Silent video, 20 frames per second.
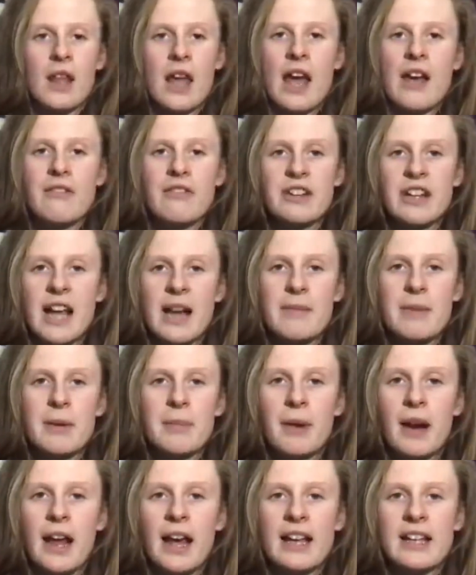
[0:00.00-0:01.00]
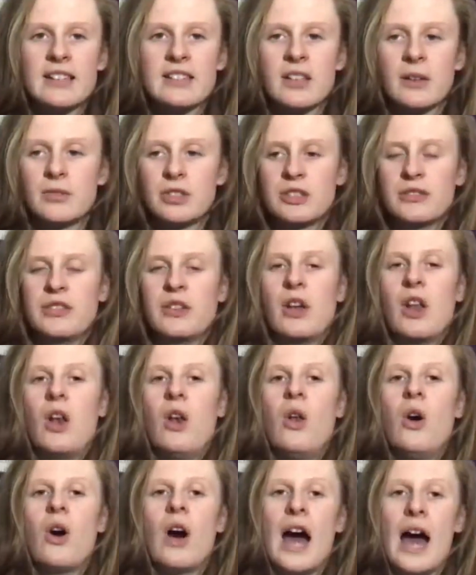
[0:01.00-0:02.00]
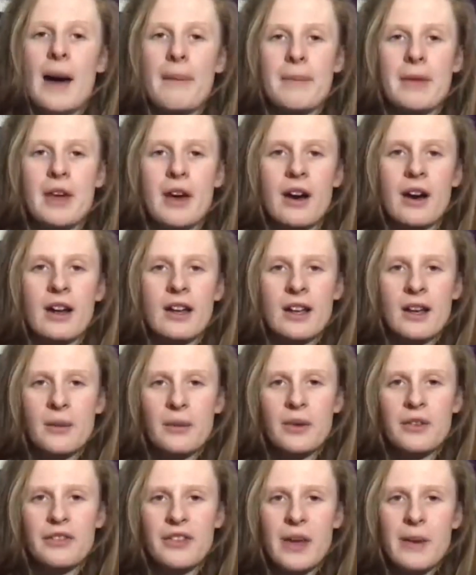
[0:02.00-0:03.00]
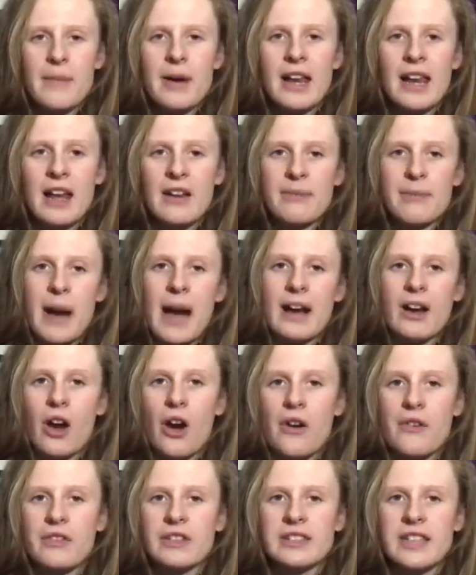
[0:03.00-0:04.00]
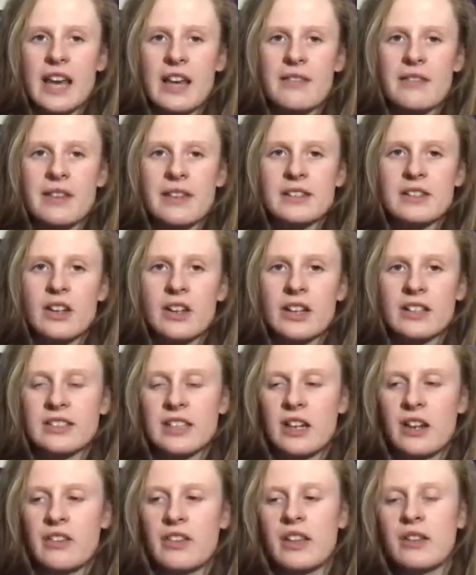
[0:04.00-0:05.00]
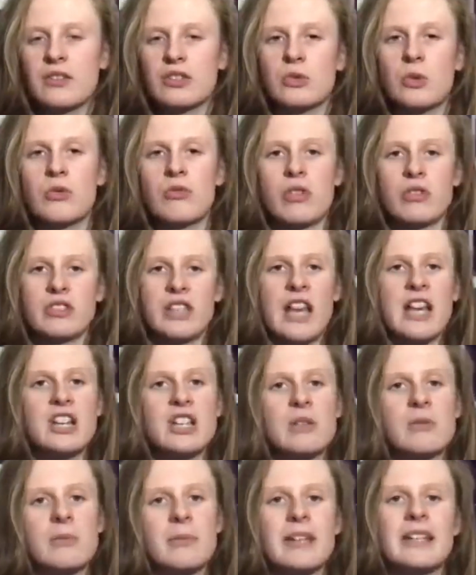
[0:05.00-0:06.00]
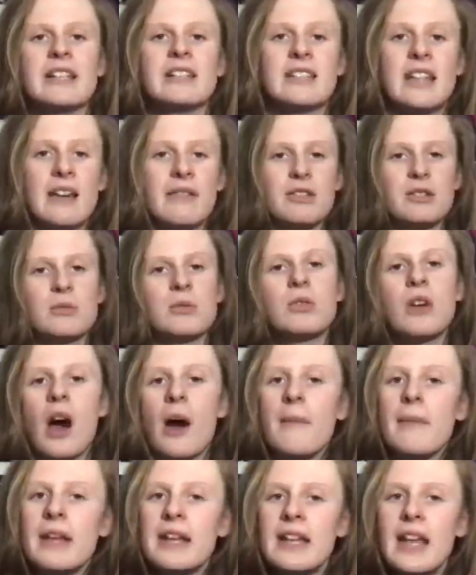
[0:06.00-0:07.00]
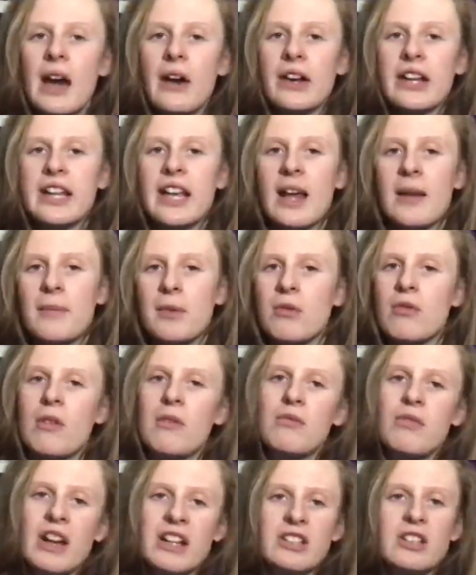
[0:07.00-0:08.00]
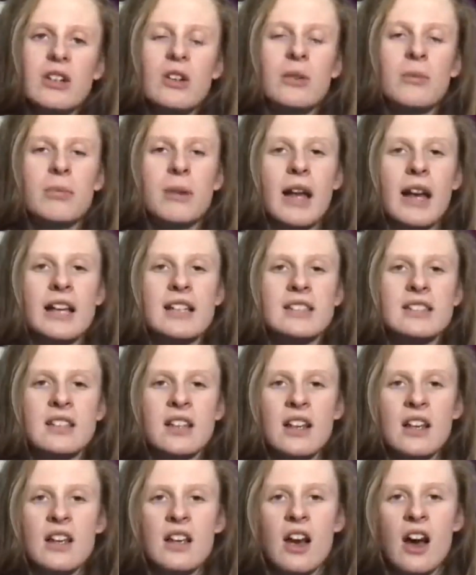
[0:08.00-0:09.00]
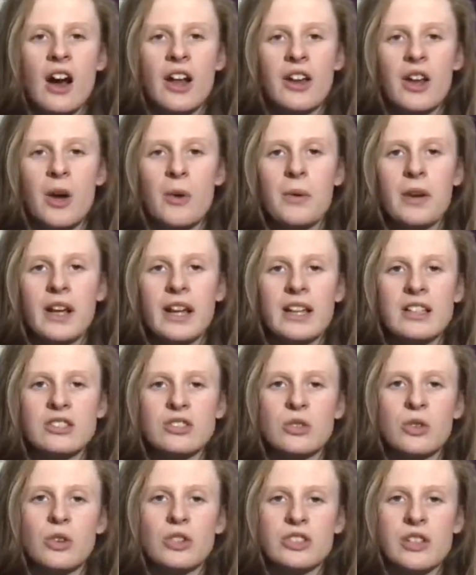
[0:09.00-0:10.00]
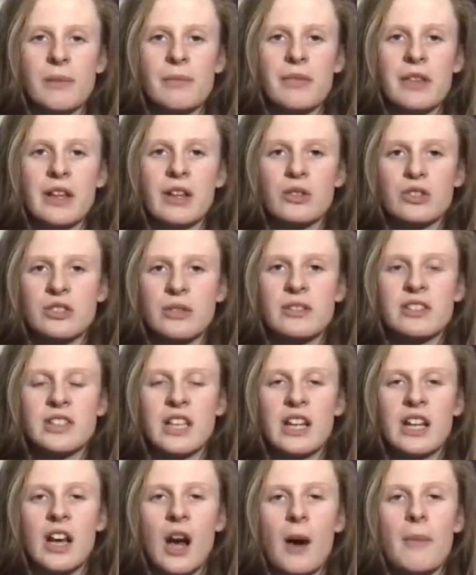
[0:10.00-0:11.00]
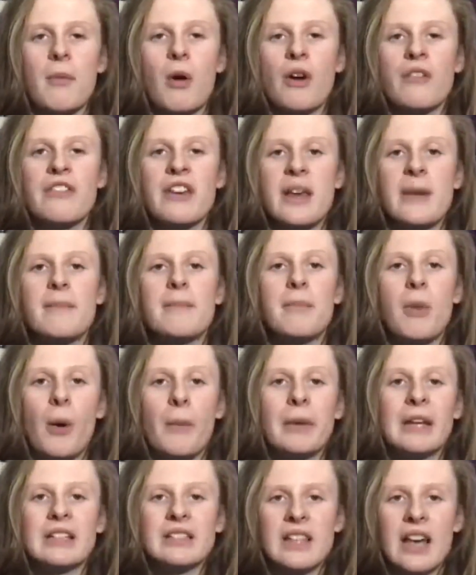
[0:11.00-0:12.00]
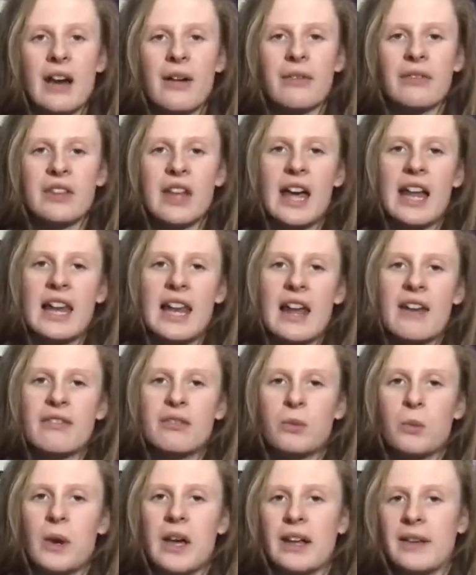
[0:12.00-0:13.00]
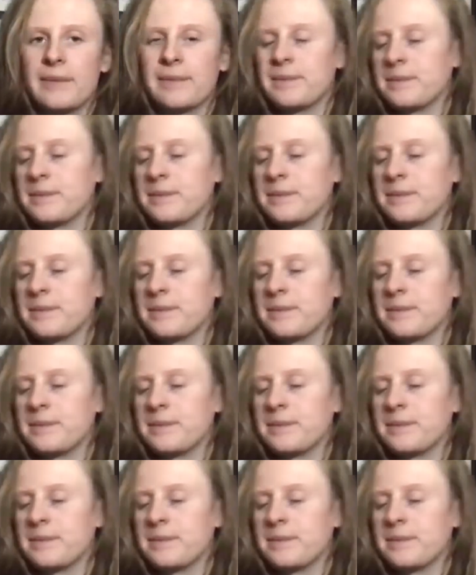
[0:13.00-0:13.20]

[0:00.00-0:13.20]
every game he plays, I just feel a lot happier with him at left back over Davies. Like I said, I think squad rotation will mean that Davies will come in now and again, but when Reguilón plays, I know we're going to score something or something's going to come of him bombing down that left wing.